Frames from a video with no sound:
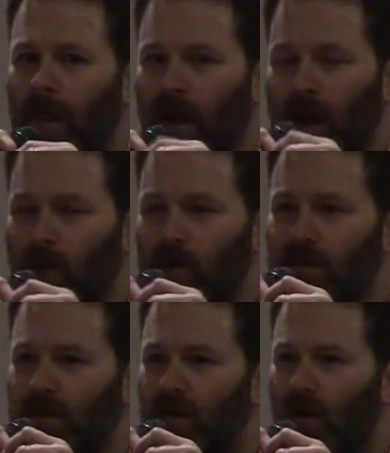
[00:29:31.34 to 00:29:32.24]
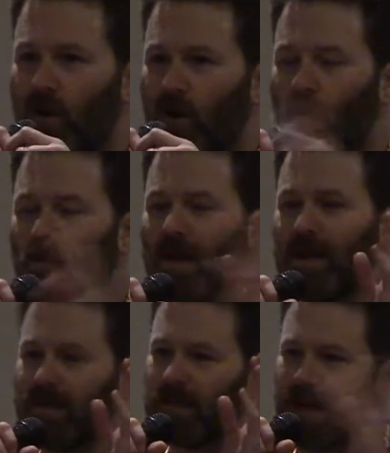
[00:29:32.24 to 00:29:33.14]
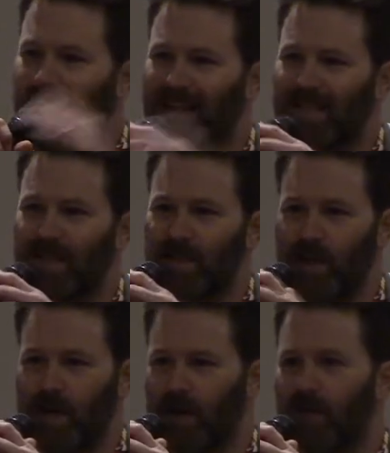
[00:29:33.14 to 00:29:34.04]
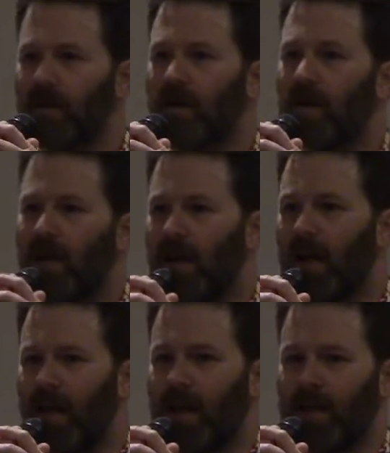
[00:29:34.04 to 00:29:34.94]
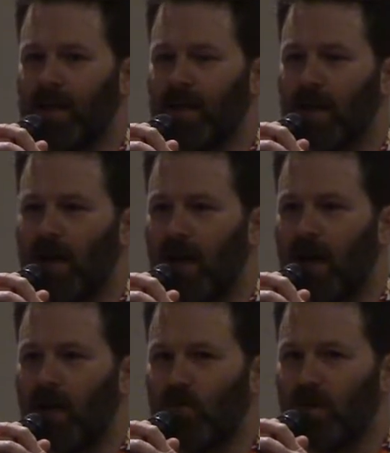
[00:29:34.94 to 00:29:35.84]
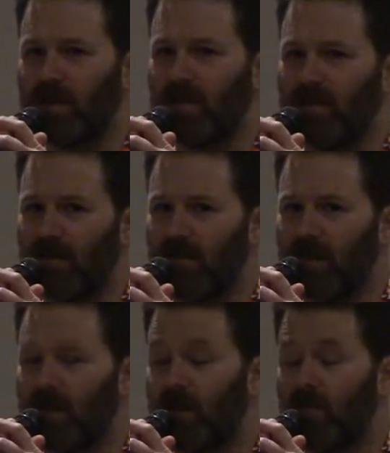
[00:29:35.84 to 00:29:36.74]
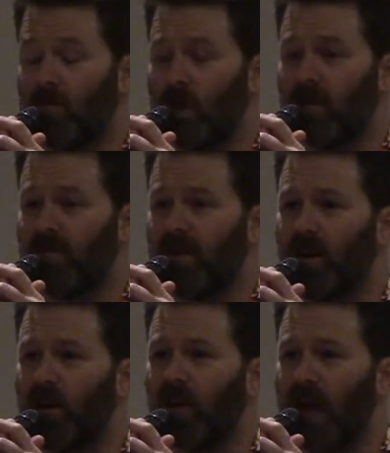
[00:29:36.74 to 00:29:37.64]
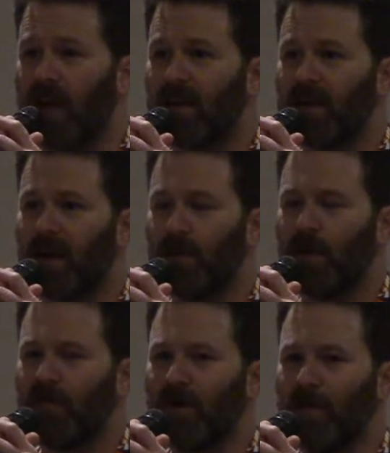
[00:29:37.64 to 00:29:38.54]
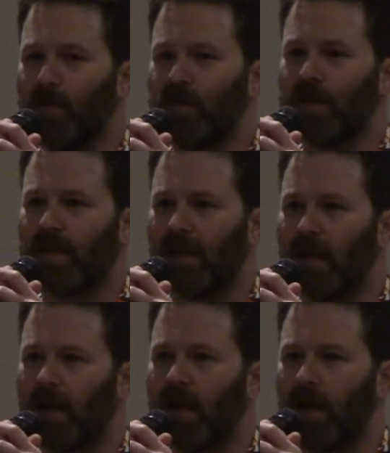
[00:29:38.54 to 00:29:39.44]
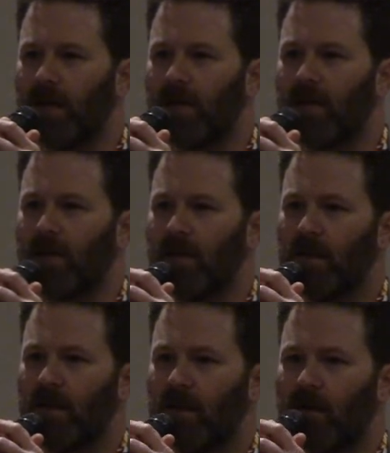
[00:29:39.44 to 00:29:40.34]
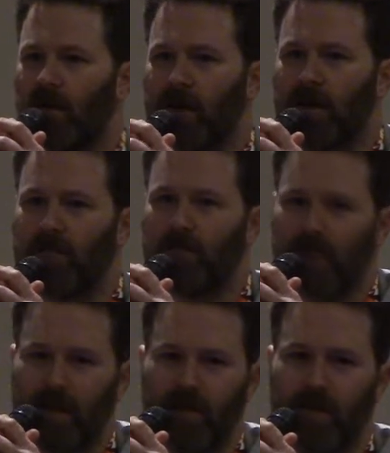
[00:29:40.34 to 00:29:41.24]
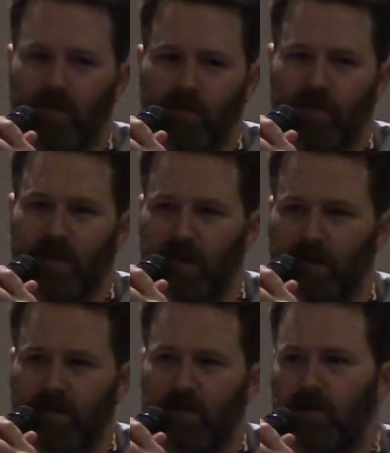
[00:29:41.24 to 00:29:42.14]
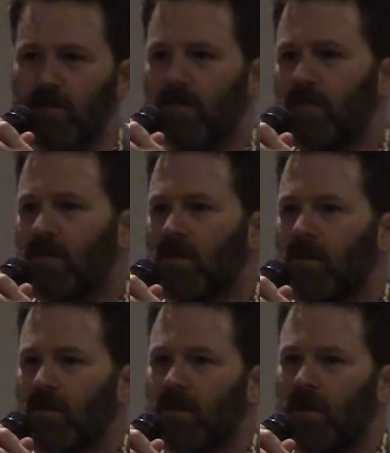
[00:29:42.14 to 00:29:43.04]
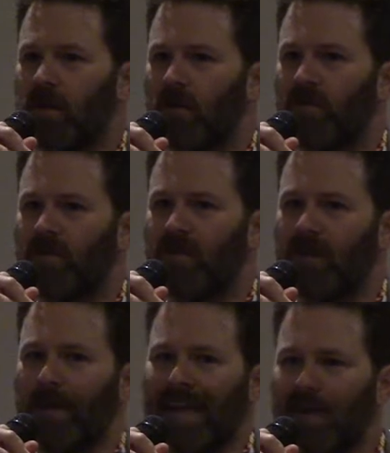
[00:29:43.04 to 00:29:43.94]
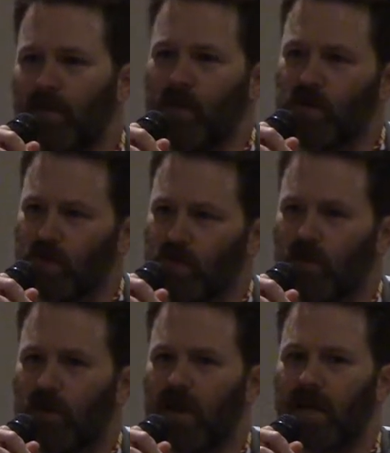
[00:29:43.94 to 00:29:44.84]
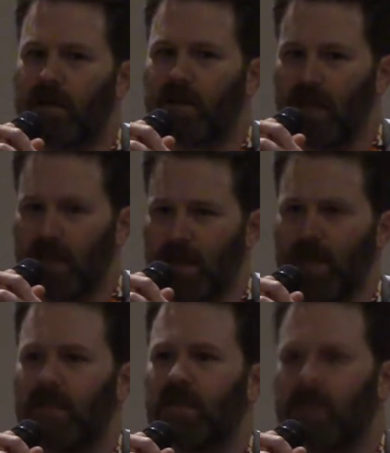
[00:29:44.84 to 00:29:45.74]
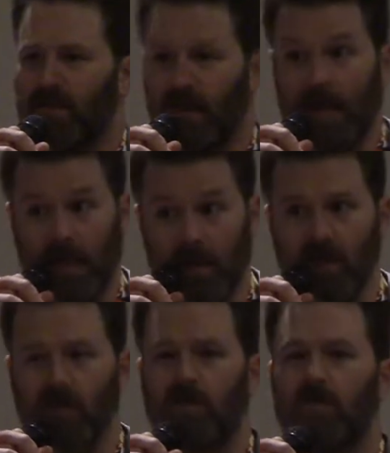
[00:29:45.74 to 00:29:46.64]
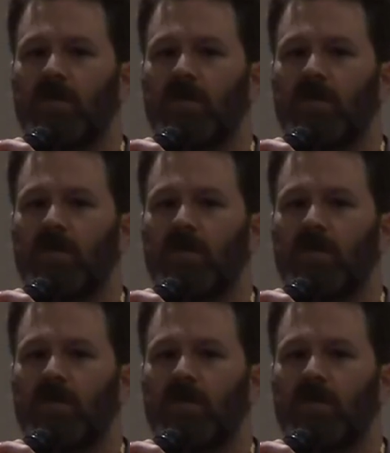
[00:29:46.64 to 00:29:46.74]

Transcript: I was always last chair, and I wasn't. I just wasn't very good at it. I'm not very musically inclined. You know, I can carry a tune if I need to. You know, if, if I'm in a musical, I can sing and dance if I need to.